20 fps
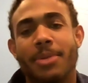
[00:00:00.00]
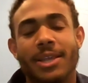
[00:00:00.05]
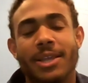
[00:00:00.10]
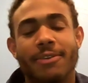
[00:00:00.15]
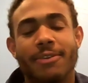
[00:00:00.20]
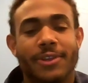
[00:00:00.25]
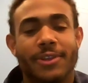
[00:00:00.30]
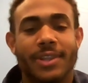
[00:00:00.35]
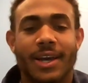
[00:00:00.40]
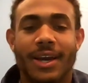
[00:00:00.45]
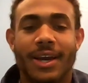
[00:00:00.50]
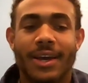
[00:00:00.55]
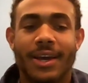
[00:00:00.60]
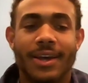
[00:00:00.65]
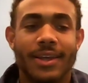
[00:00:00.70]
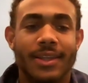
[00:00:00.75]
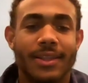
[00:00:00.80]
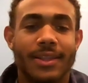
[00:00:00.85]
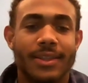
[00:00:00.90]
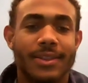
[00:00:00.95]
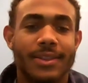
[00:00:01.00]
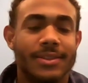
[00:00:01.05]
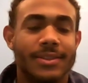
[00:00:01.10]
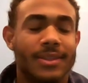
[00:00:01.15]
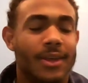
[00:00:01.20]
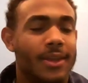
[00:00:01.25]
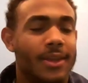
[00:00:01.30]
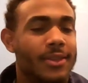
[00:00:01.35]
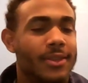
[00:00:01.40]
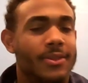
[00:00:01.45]
believer that
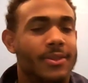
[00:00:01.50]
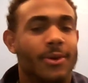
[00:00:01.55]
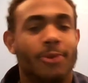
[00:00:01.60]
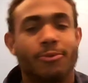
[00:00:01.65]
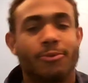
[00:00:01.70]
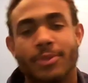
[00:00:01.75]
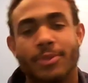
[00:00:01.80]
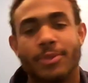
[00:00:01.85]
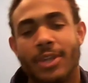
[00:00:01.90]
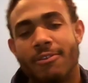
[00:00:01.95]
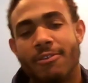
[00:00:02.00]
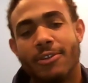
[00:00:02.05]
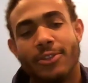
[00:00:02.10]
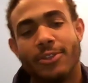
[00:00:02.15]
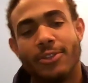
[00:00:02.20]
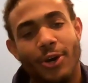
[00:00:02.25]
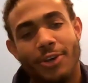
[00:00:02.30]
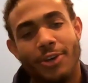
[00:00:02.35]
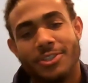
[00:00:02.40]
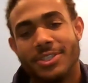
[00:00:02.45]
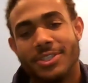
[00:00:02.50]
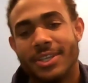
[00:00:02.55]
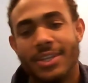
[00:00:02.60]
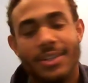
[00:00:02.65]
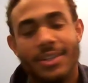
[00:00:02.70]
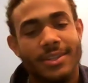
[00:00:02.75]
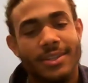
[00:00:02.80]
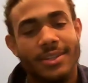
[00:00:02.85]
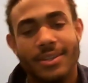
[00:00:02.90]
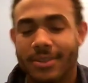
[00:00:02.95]
the home run derby
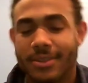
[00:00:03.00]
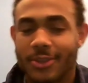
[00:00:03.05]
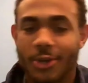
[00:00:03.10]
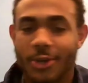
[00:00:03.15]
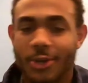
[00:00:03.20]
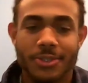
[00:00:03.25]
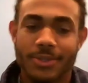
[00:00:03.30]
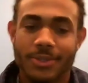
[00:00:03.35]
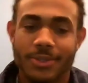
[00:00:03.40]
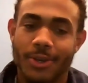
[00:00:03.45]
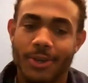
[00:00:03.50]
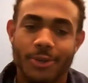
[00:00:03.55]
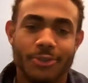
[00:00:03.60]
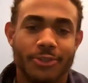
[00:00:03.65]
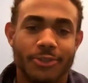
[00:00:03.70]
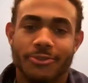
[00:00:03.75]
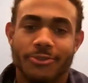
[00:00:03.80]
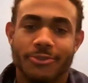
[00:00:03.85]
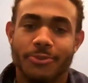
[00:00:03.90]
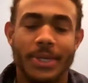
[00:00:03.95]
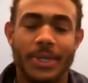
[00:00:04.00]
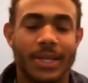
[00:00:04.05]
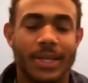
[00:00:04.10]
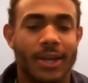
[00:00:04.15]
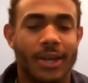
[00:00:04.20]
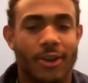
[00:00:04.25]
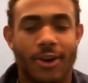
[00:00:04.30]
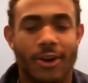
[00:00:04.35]
doesn't hurt your swing at